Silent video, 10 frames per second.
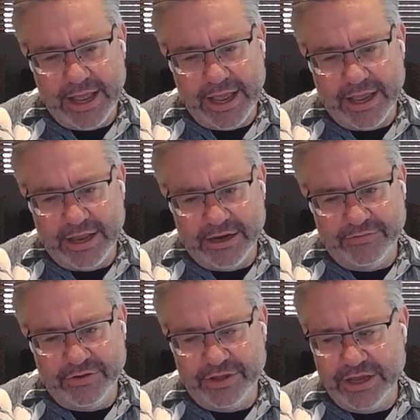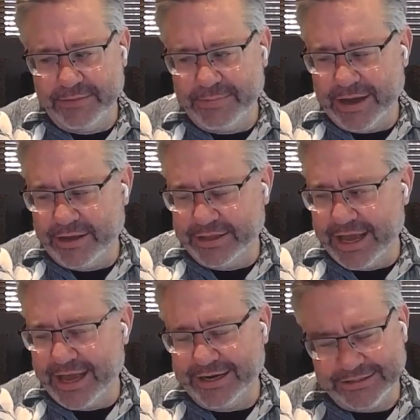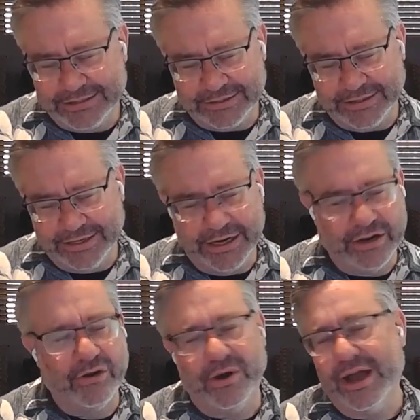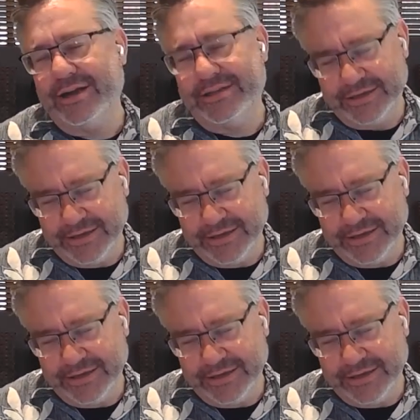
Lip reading: And if you think about that, it's incorrect